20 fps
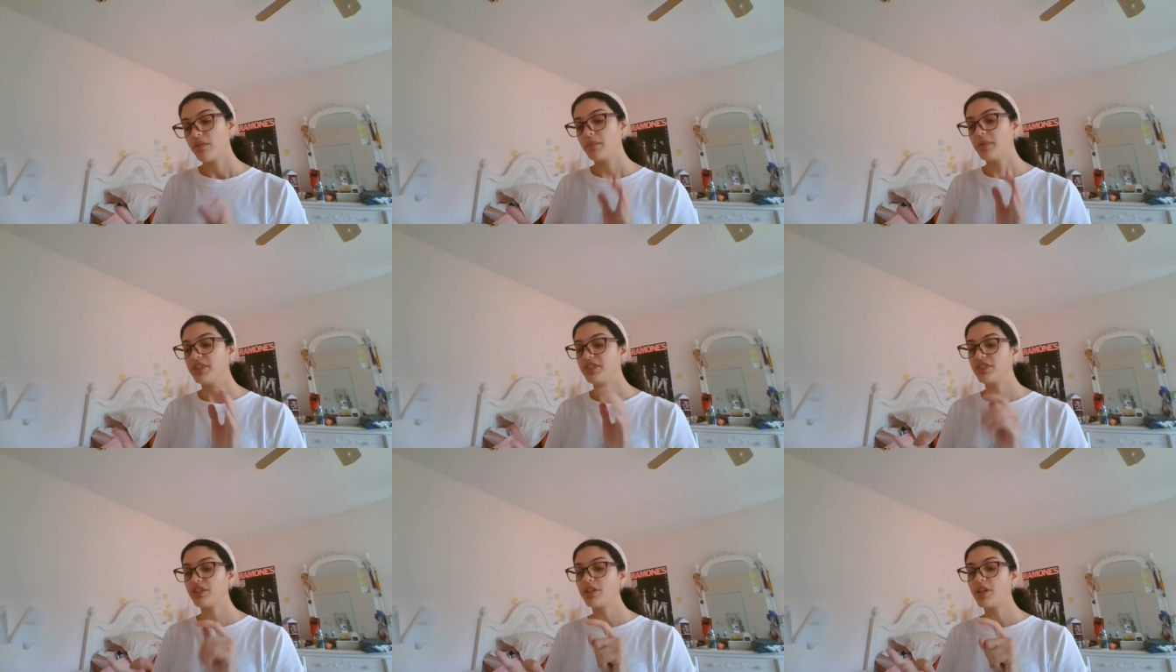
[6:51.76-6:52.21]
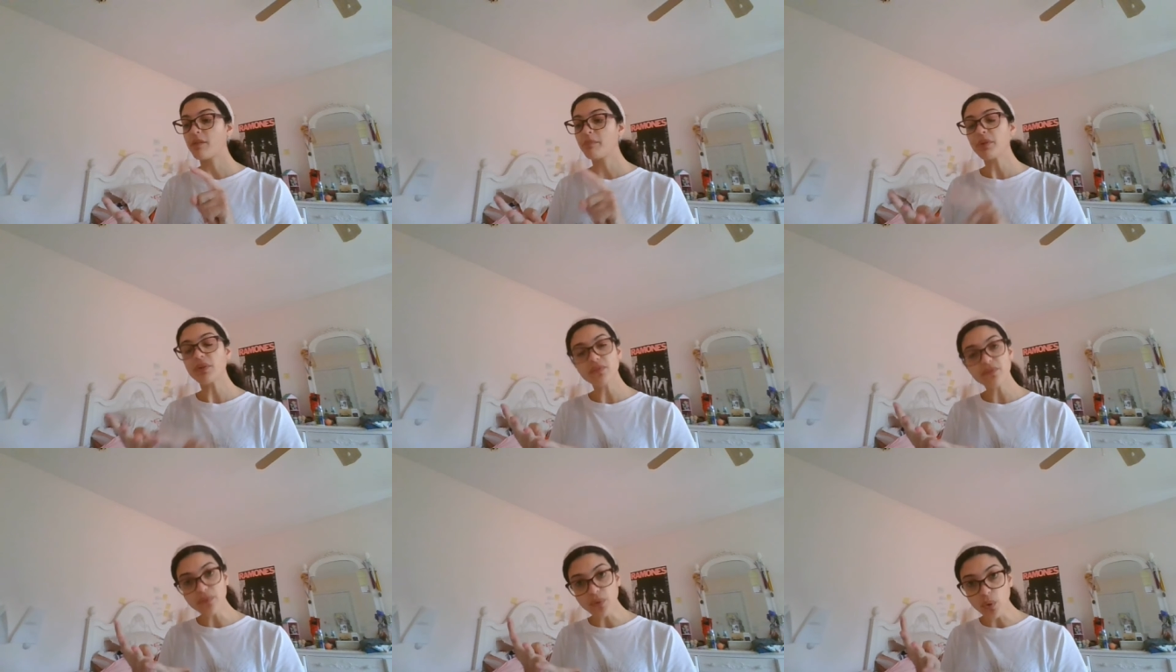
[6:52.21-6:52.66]
Reason
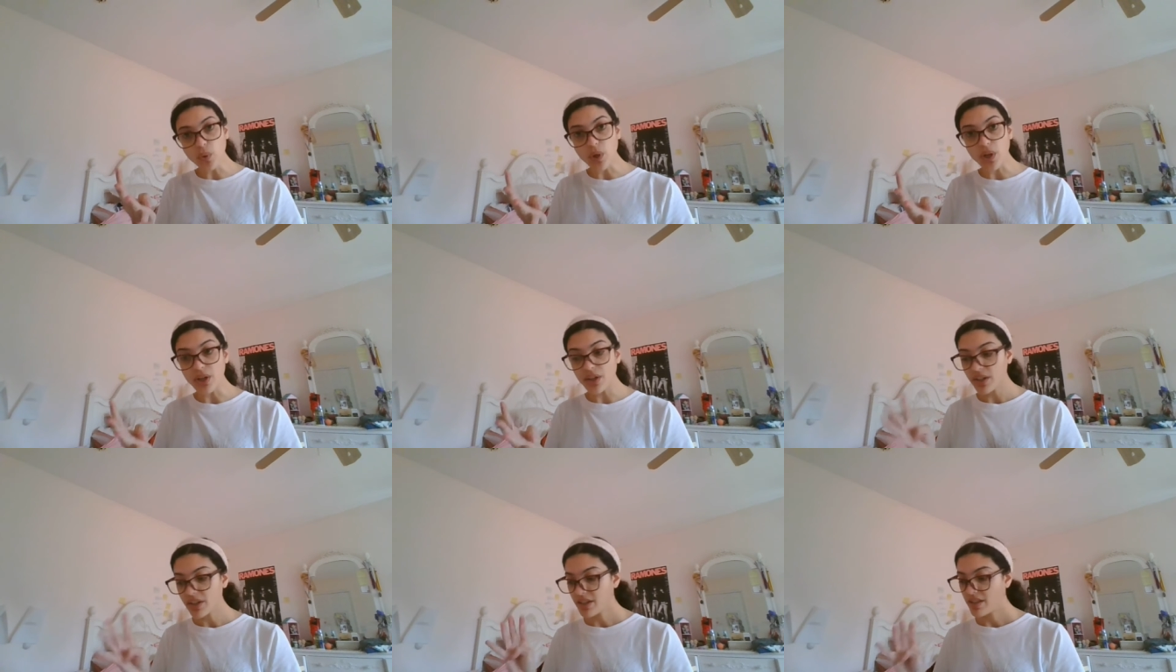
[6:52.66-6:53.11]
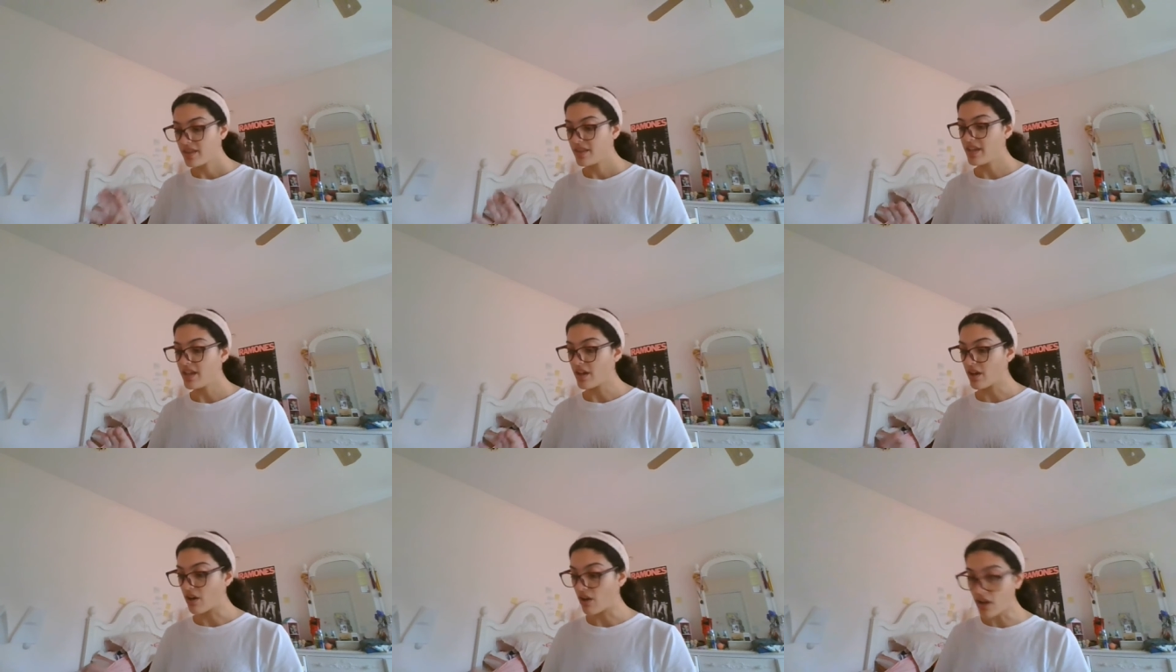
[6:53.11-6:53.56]
number four
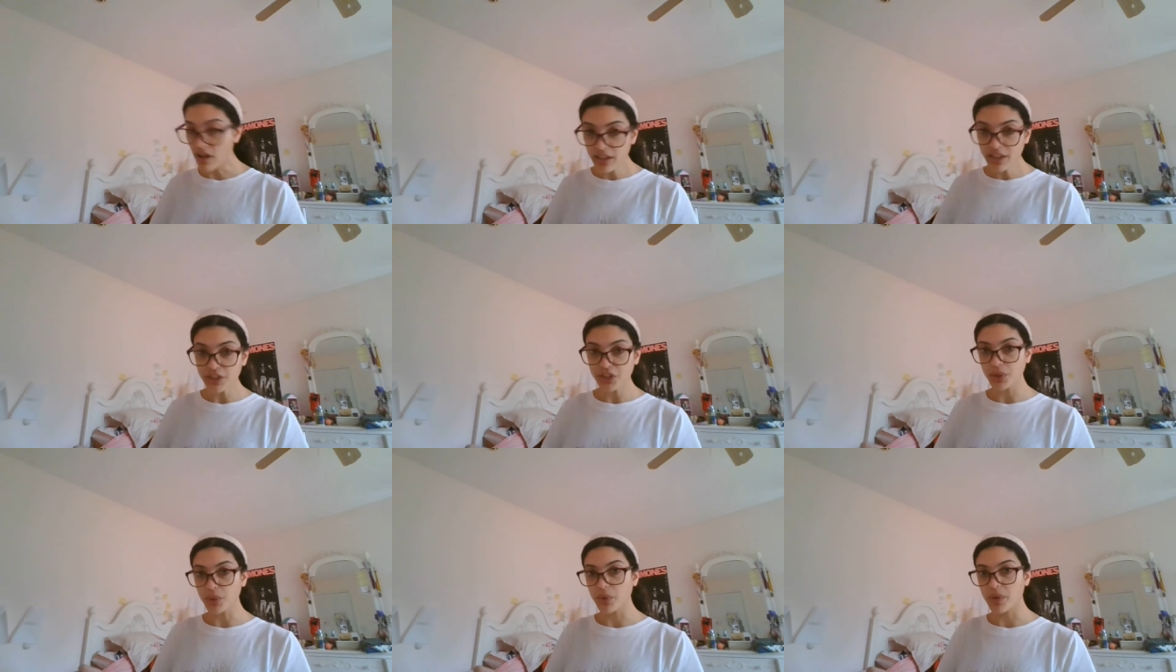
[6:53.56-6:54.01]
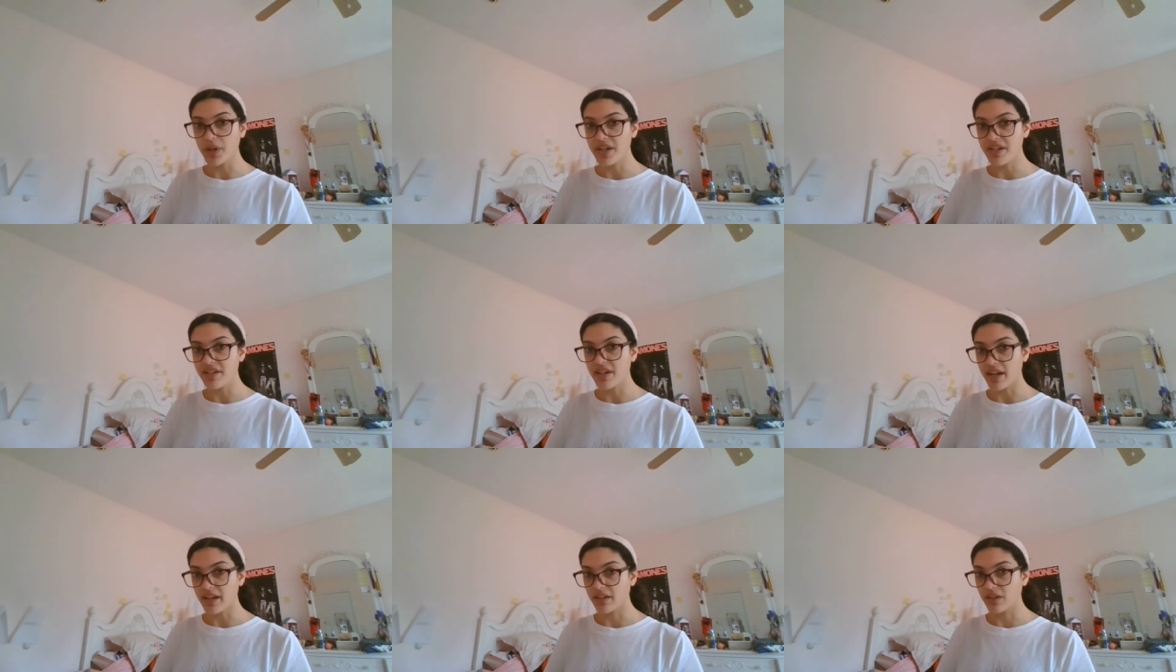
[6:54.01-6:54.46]
the
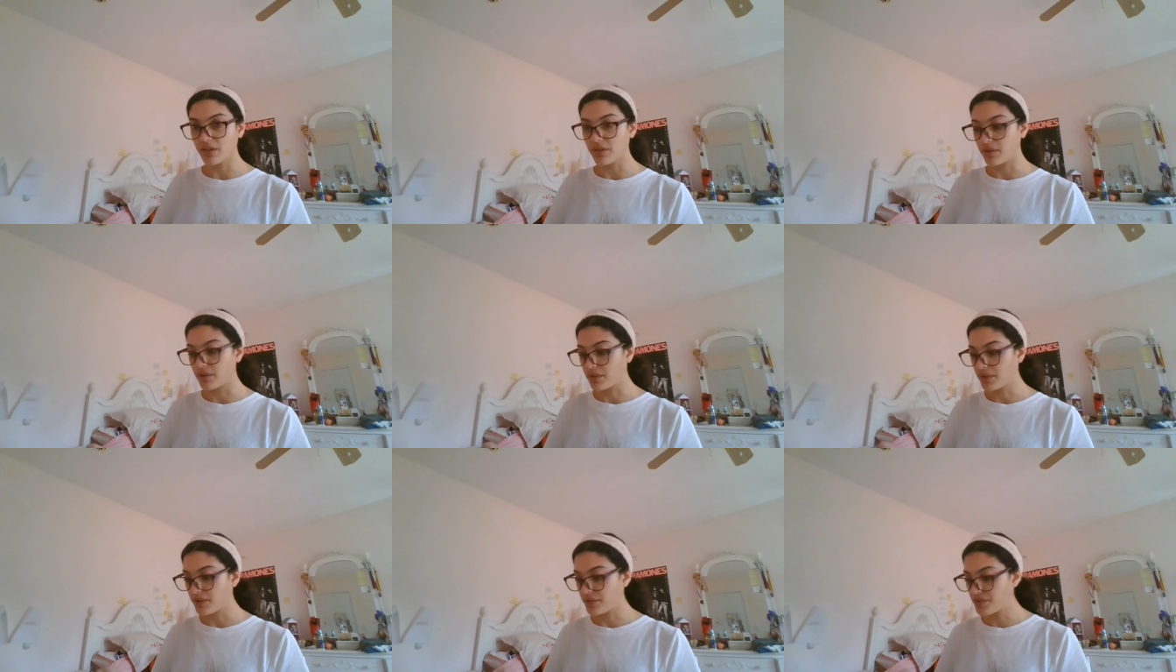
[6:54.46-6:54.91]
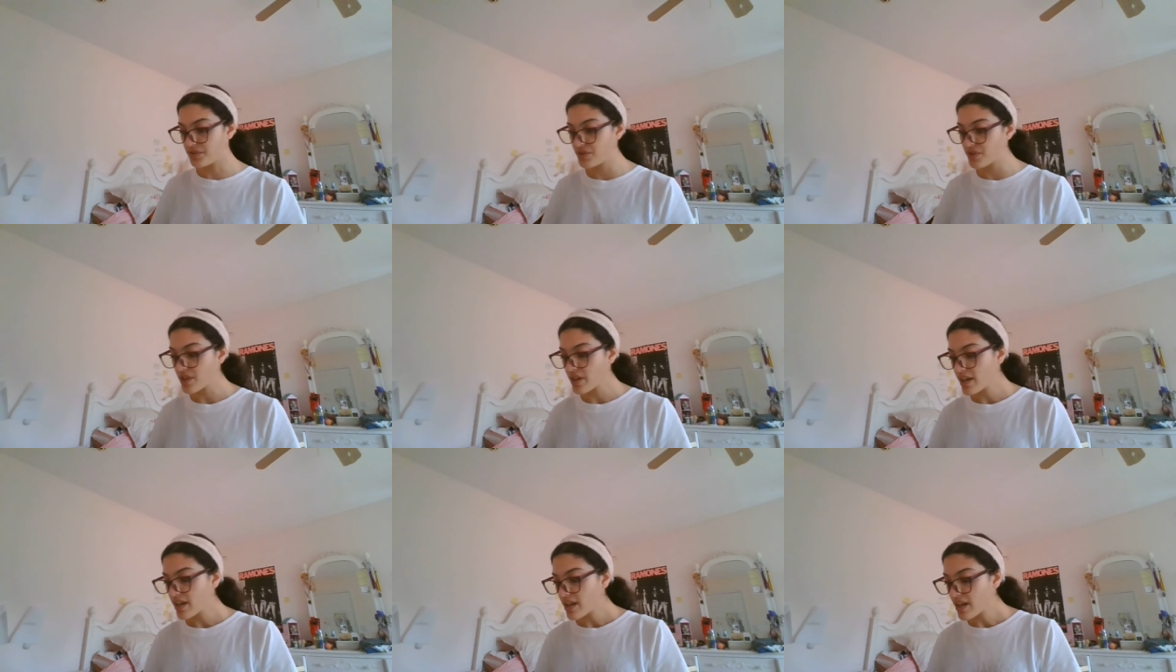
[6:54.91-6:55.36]
auditory
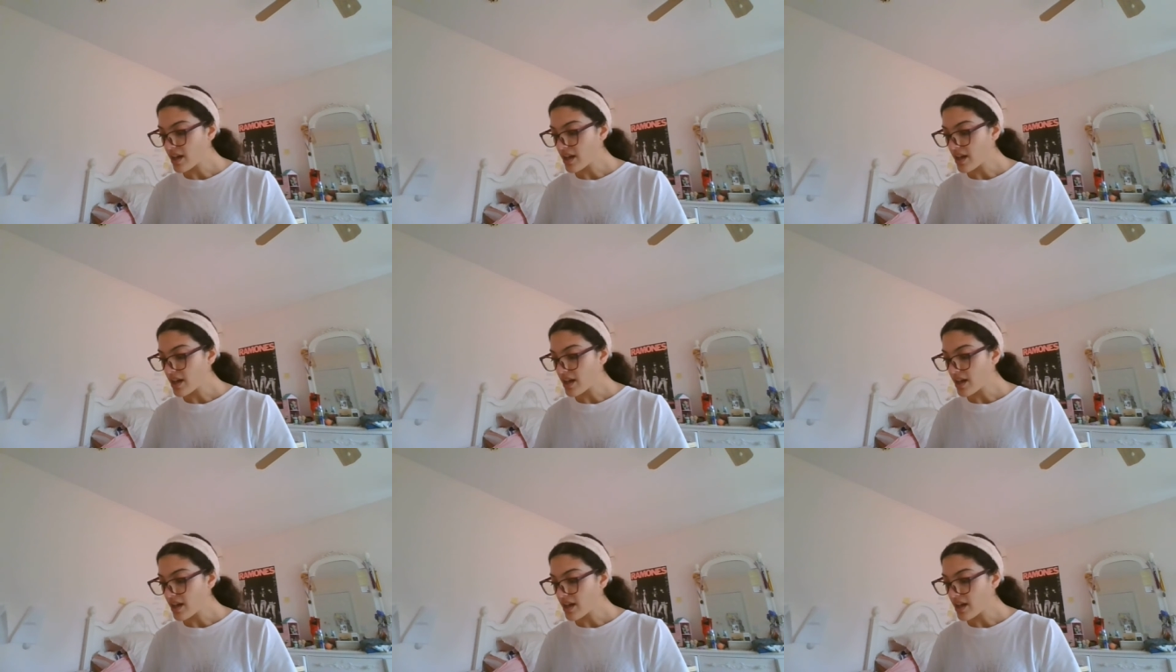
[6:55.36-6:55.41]
technicals.